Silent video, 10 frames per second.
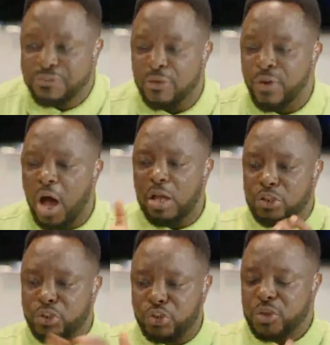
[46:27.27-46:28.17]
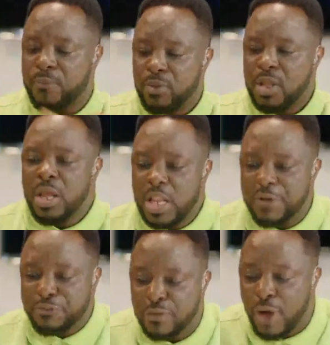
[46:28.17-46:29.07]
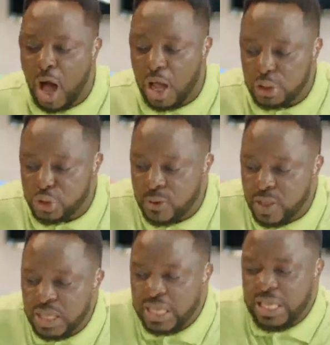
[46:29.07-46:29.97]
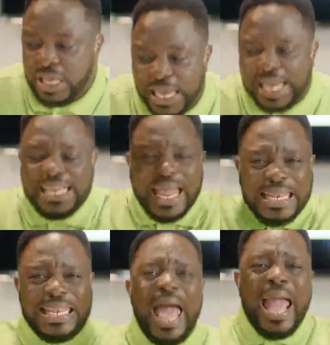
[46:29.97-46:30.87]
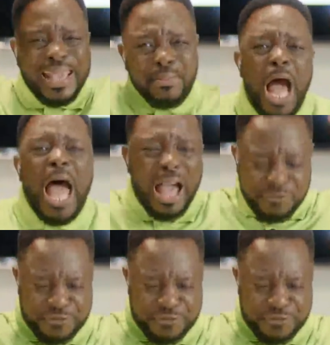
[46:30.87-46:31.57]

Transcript: your voice, lift your voice. In the name of